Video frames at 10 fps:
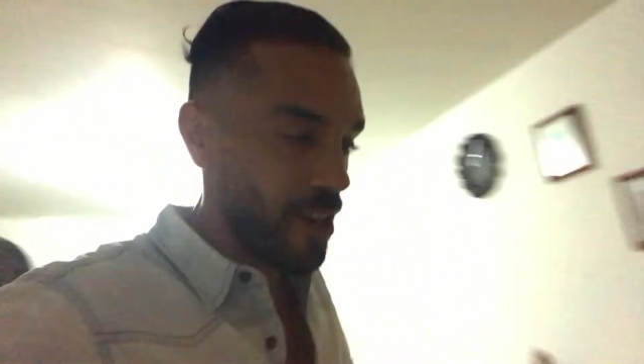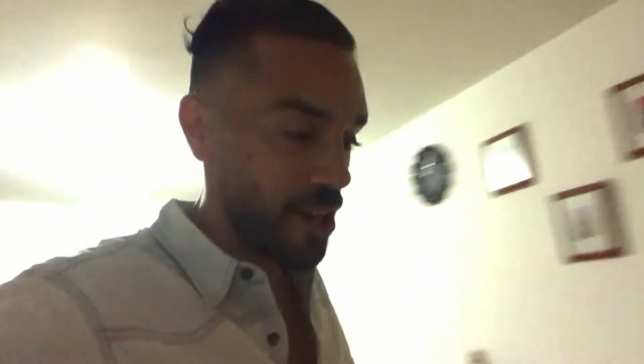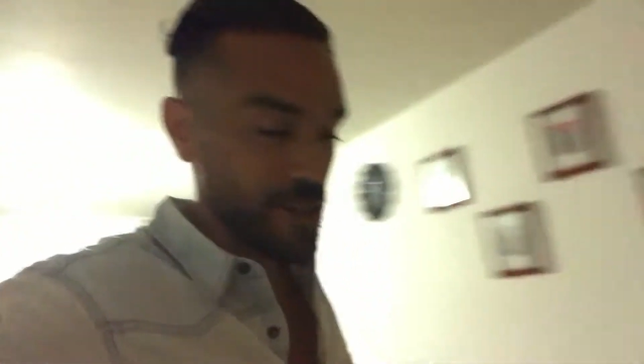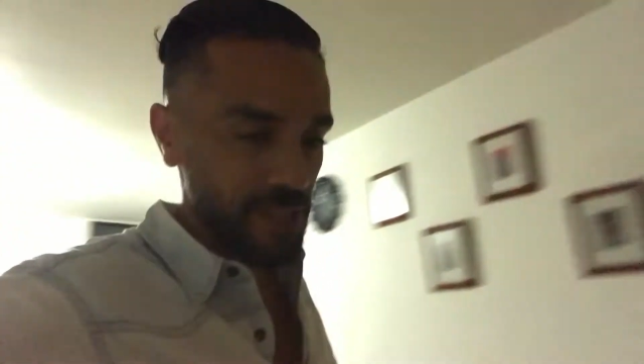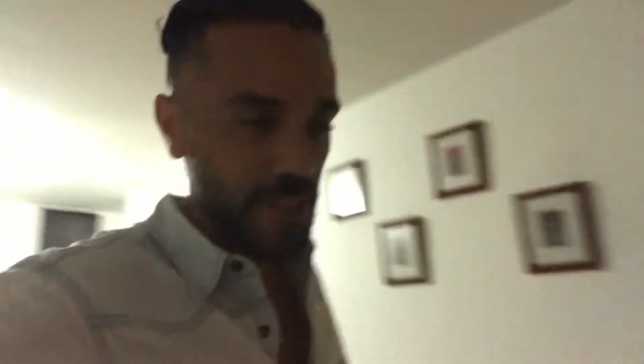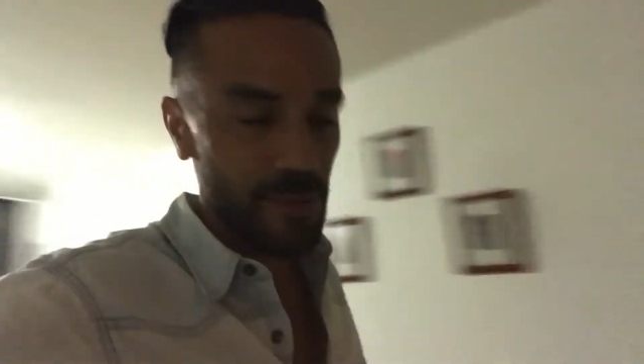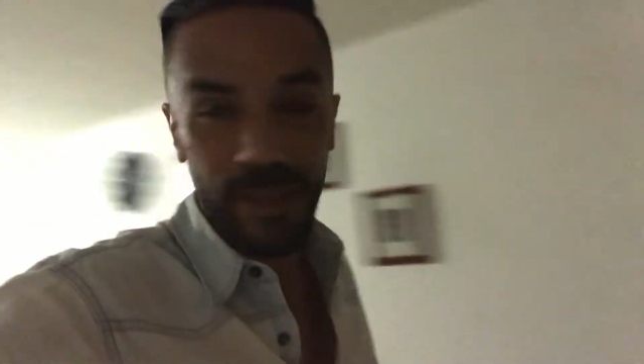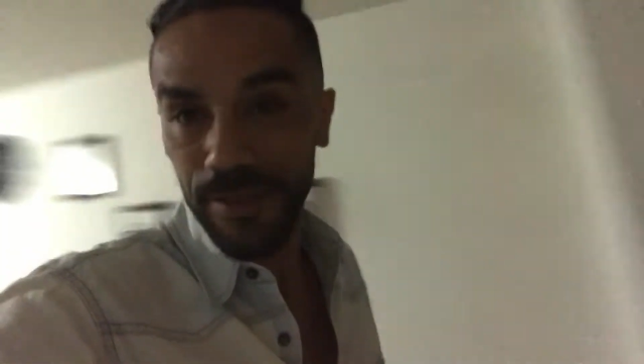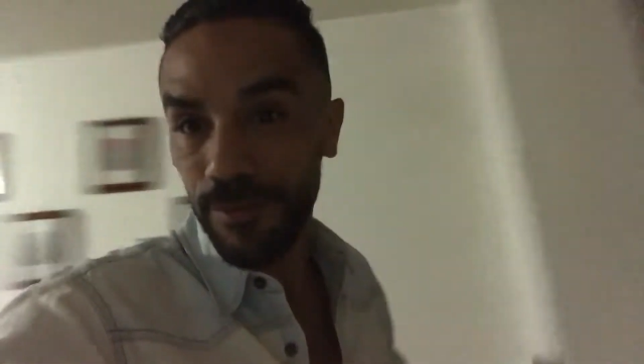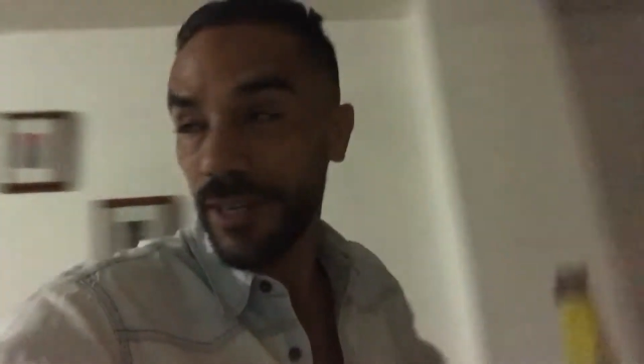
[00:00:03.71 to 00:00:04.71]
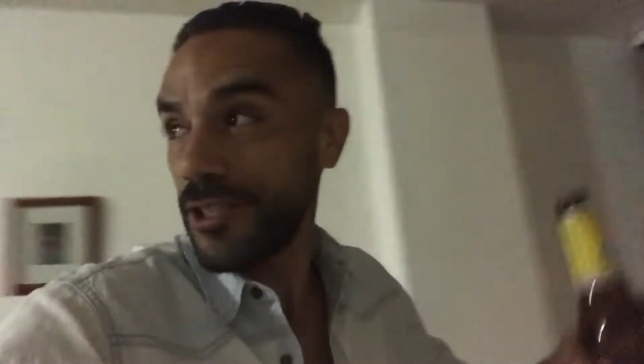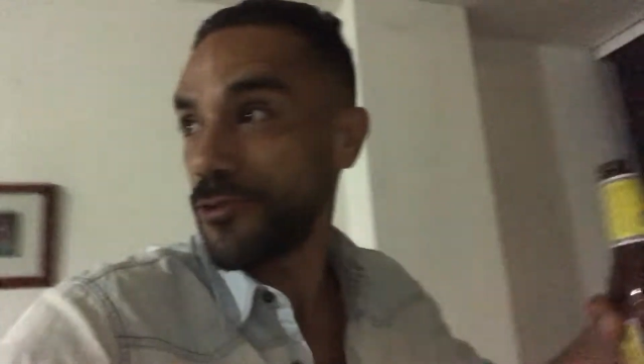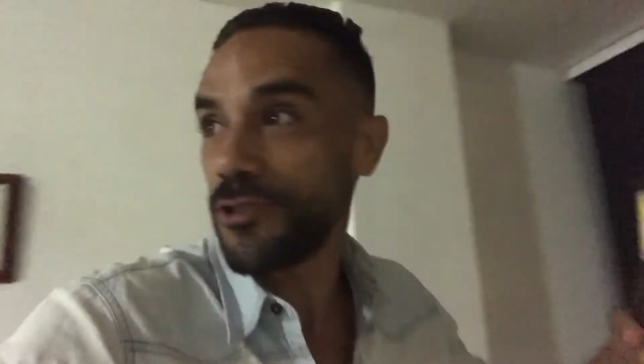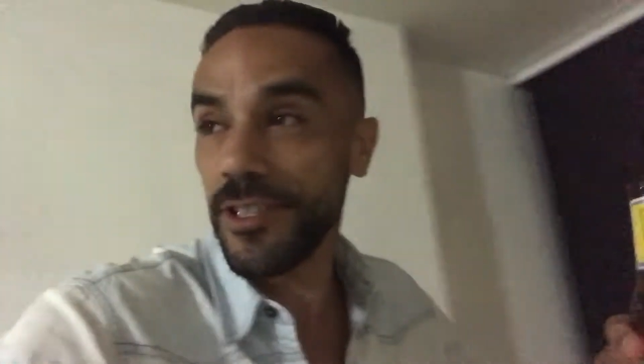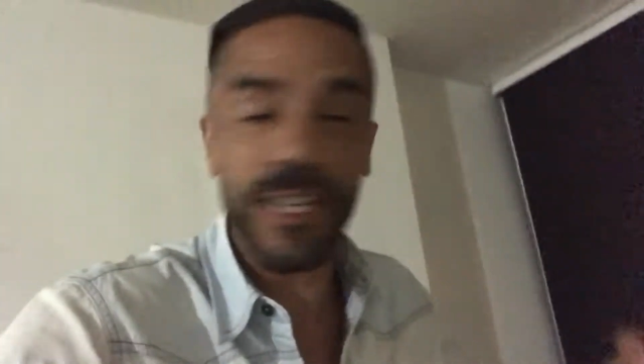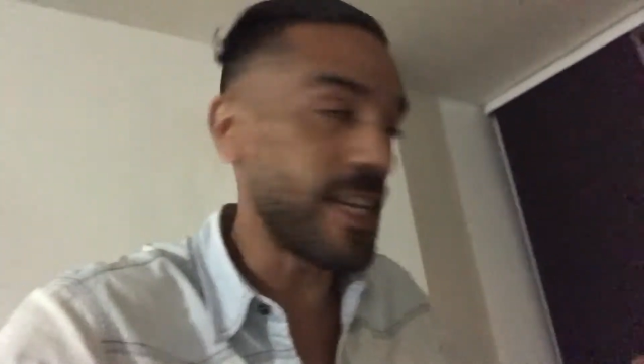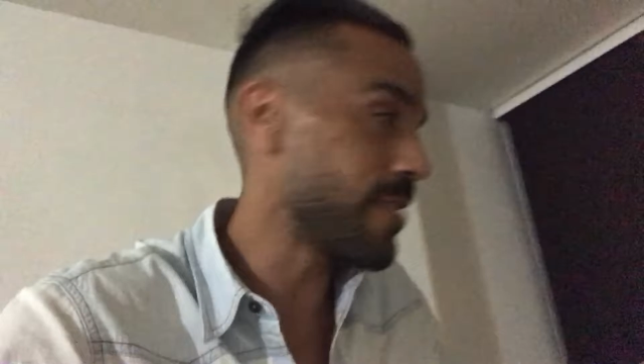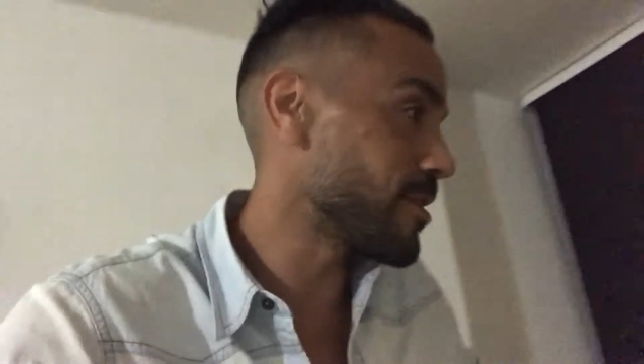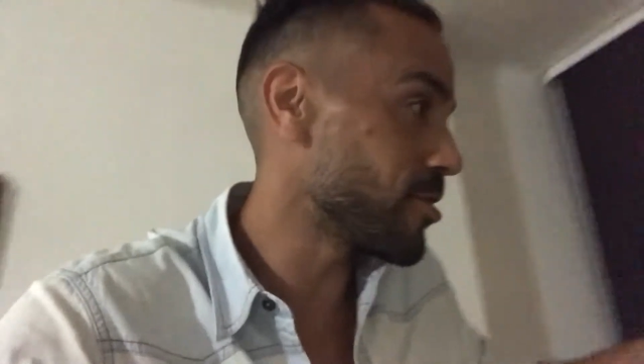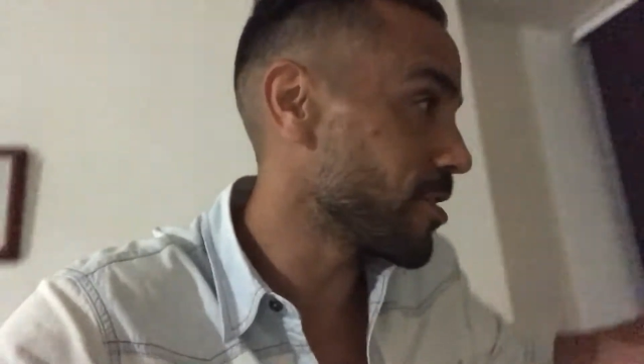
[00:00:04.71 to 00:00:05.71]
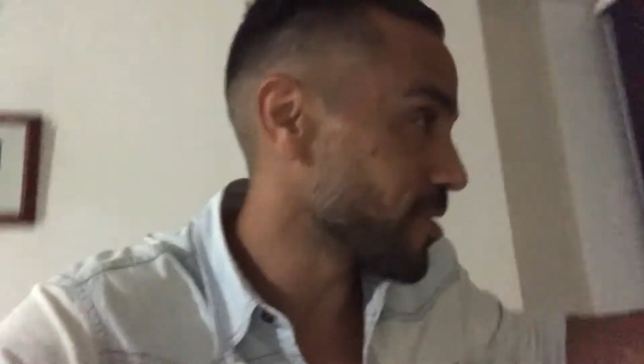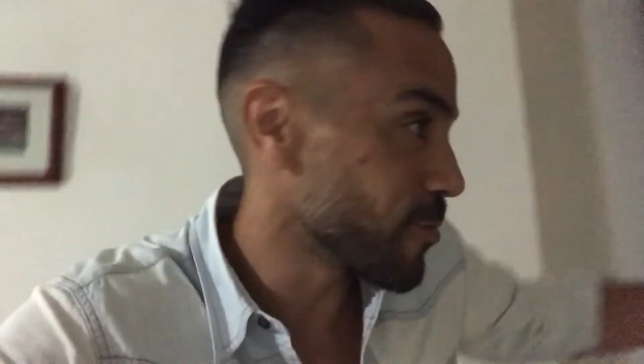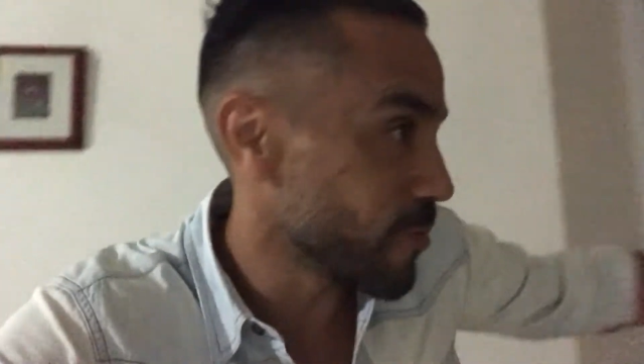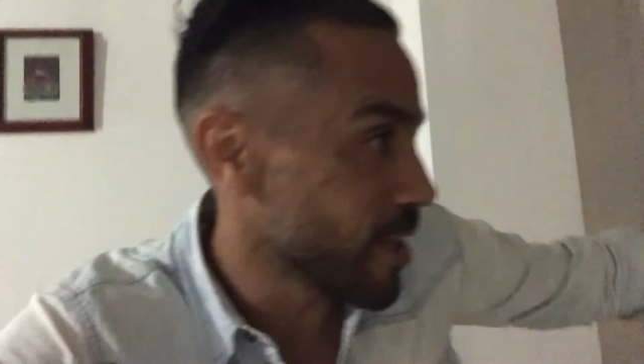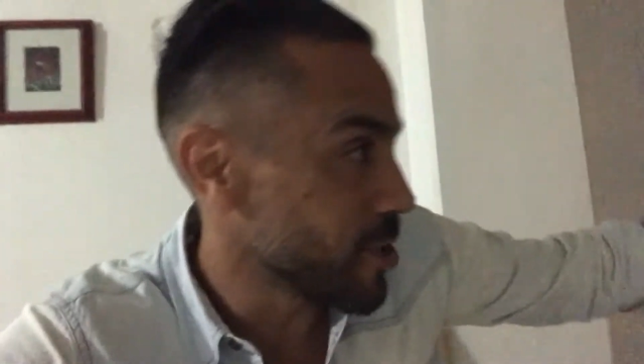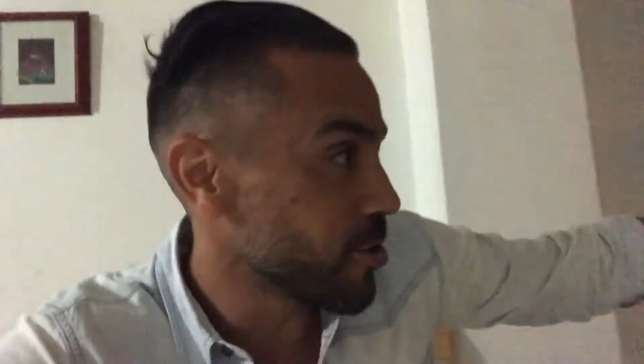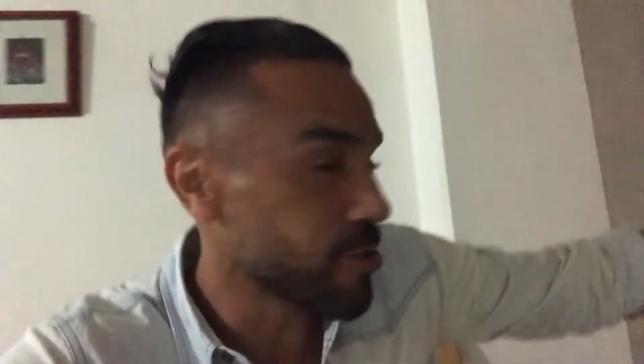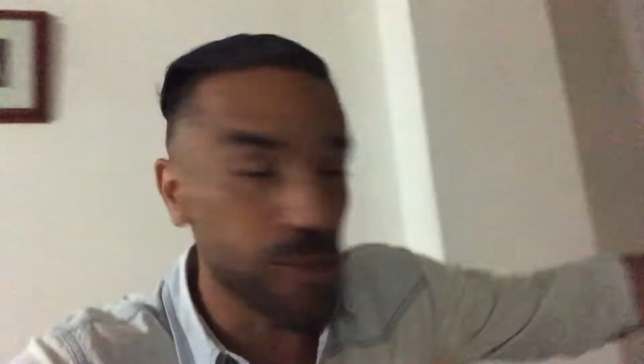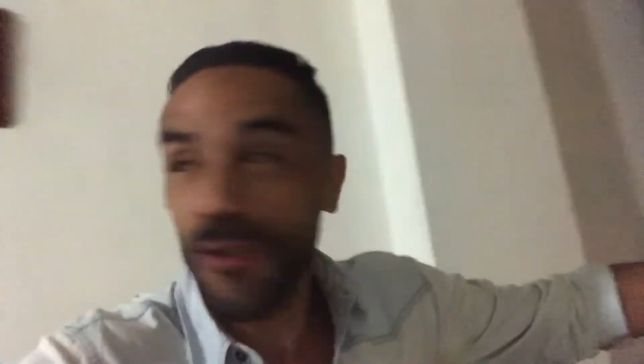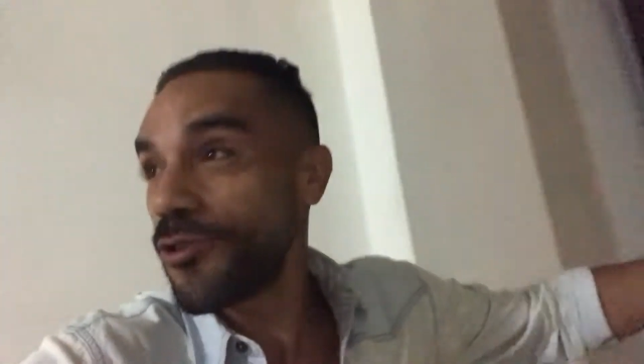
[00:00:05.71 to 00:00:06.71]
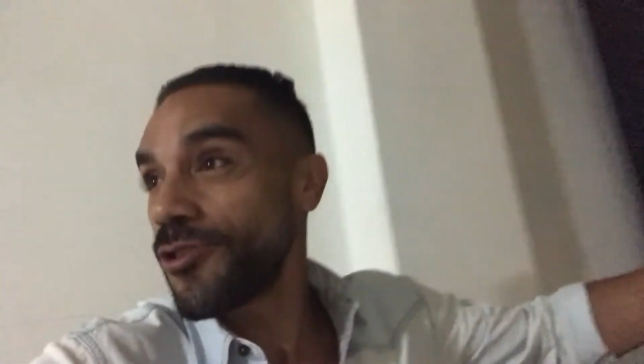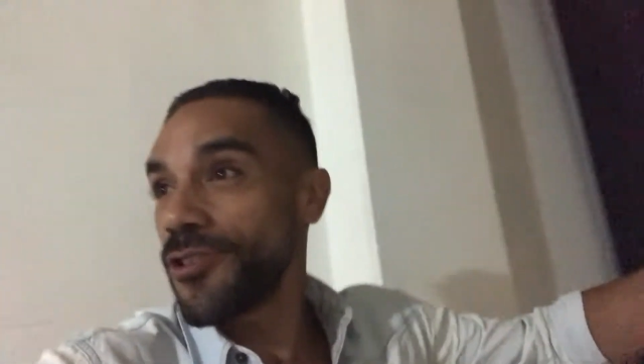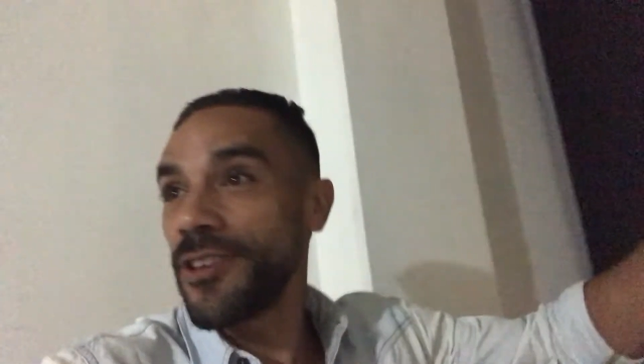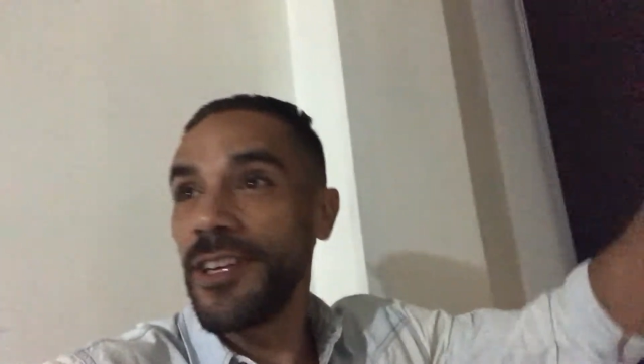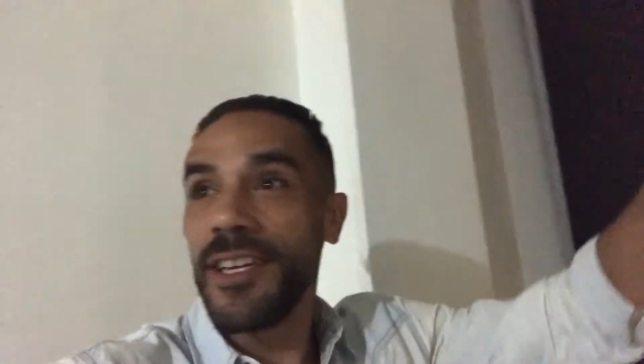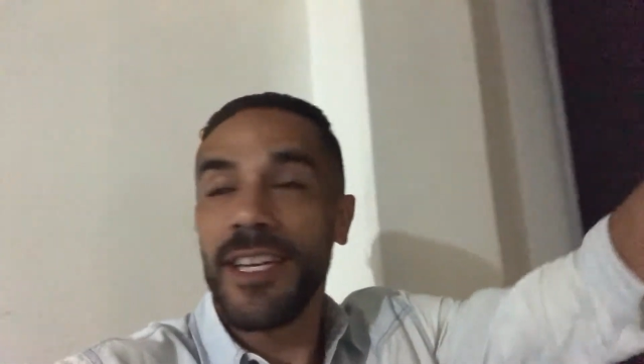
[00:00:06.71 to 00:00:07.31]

Honestly, my dude just left. I shut the door.